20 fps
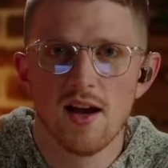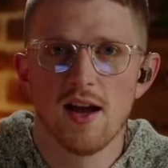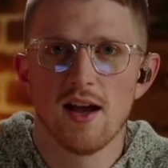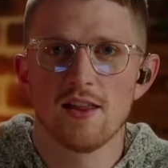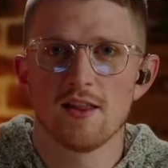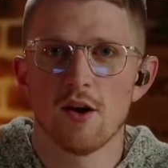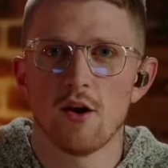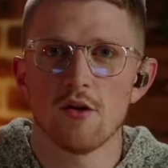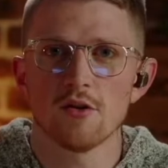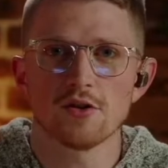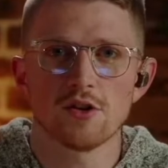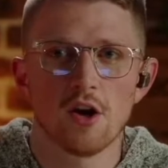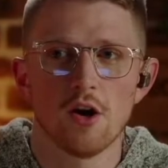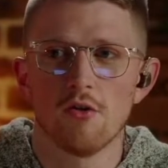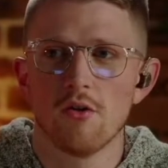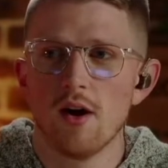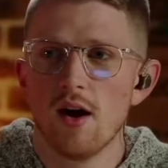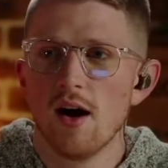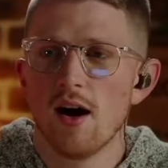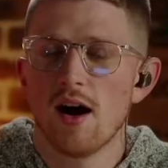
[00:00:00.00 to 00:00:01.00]
And then
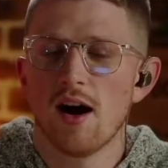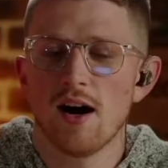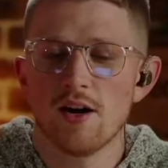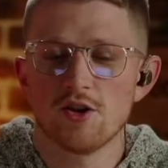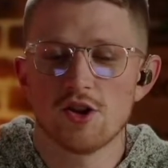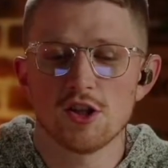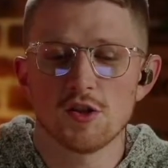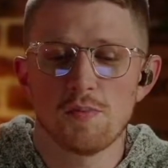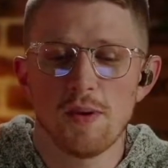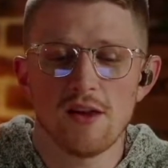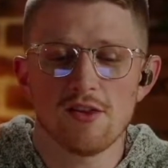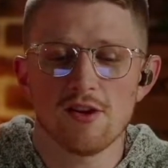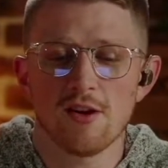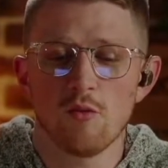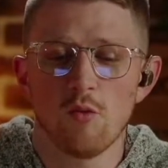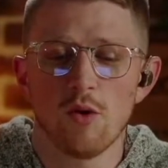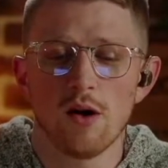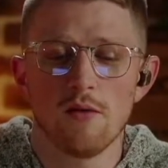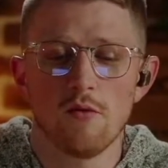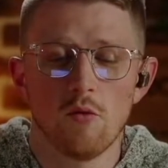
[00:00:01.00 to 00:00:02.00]
also just based
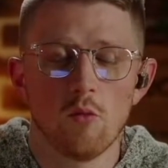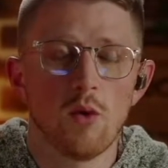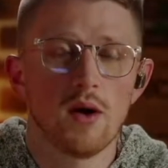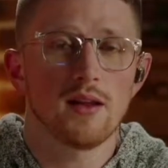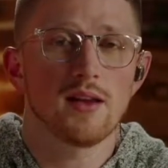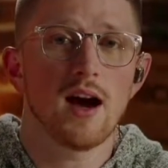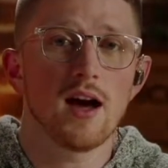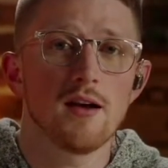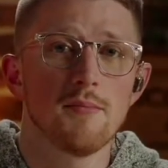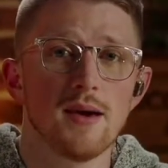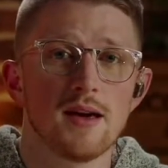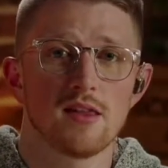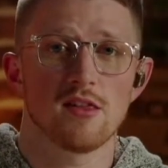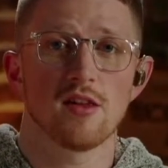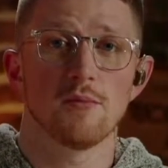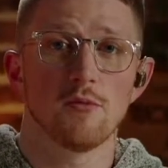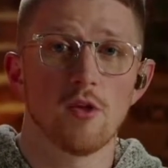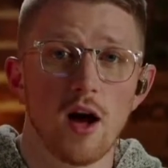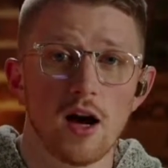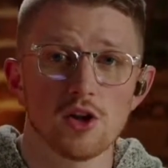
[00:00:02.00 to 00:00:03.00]
on what kind of makes
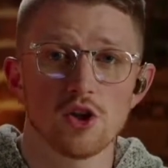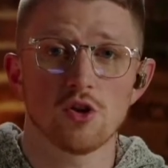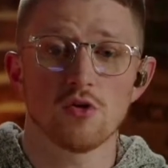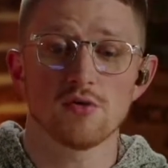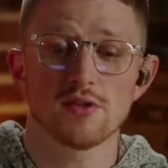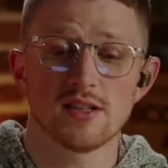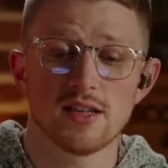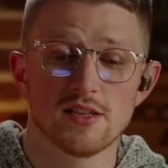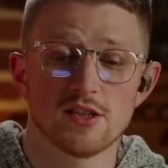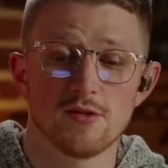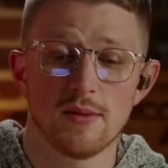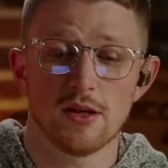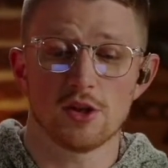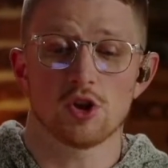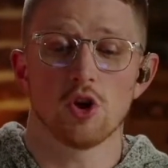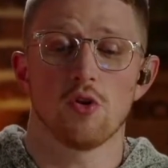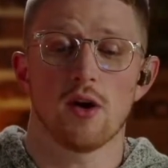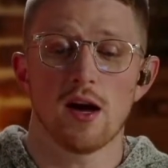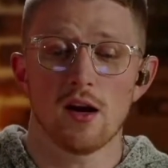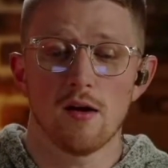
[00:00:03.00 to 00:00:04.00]
some logical sense to me.
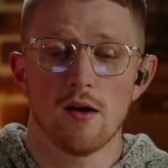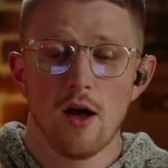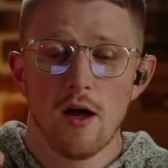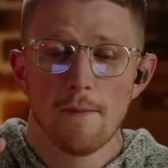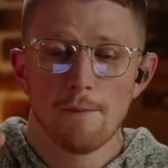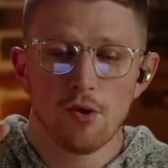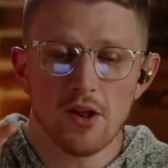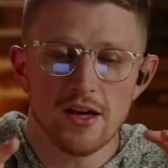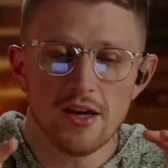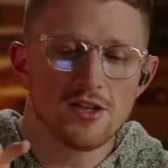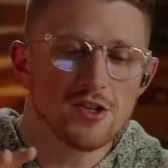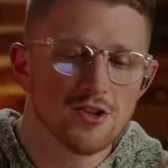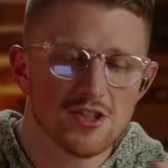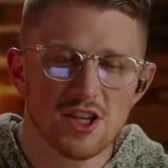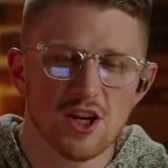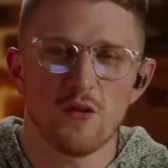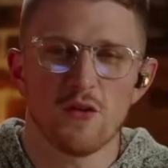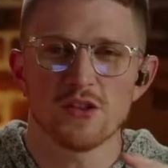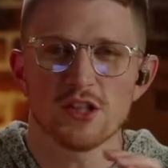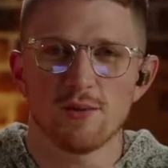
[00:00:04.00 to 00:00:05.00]
So kind of place
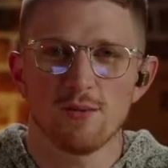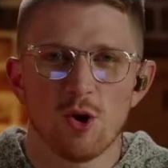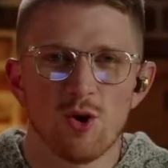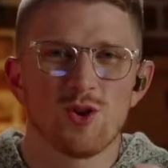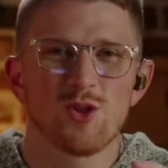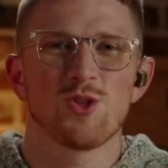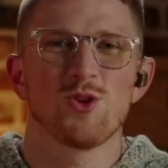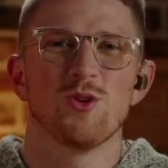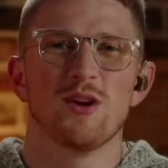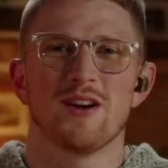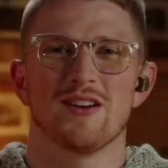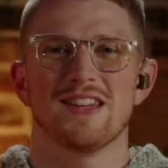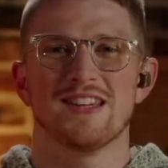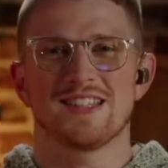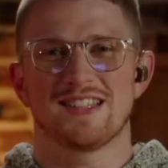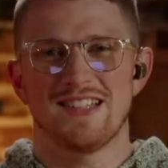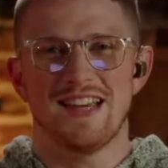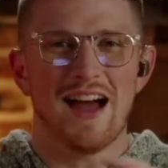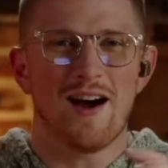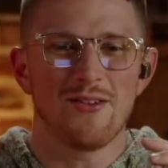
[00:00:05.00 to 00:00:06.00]
yourself as I'm going through here and then
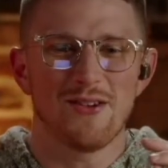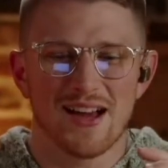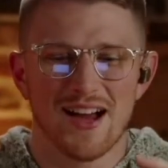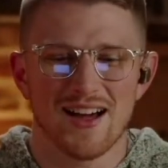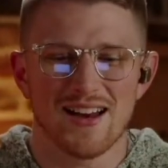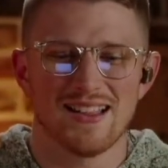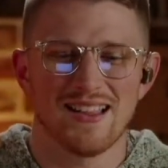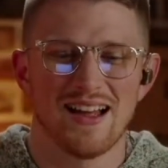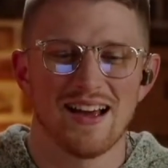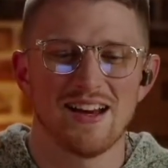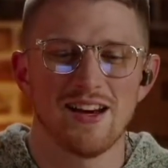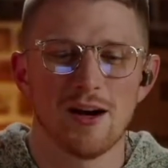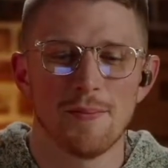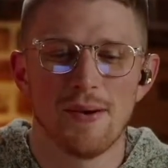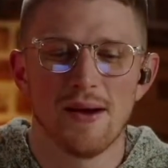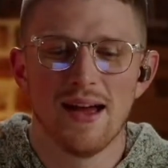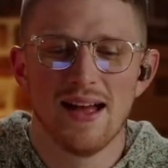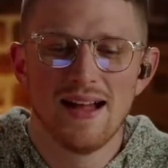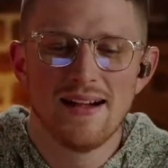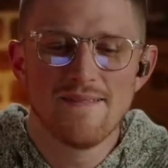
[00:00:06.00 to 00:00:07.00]
see how we kind of line
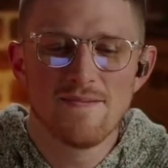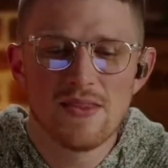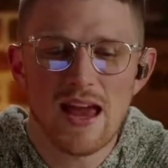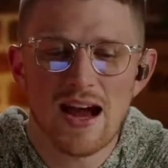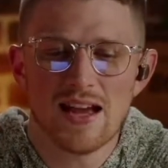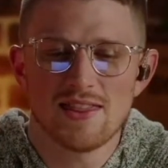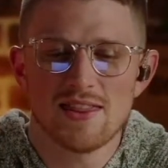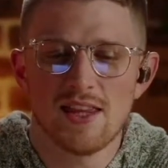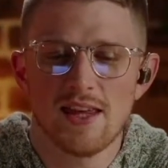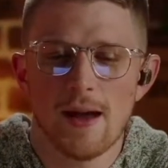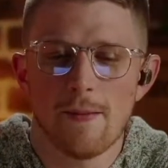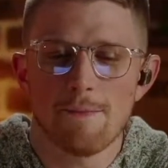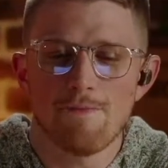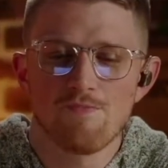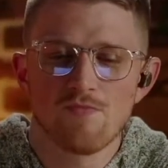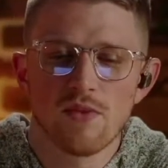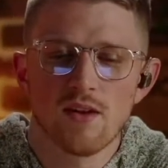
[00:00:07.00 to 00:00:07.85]
up at the end.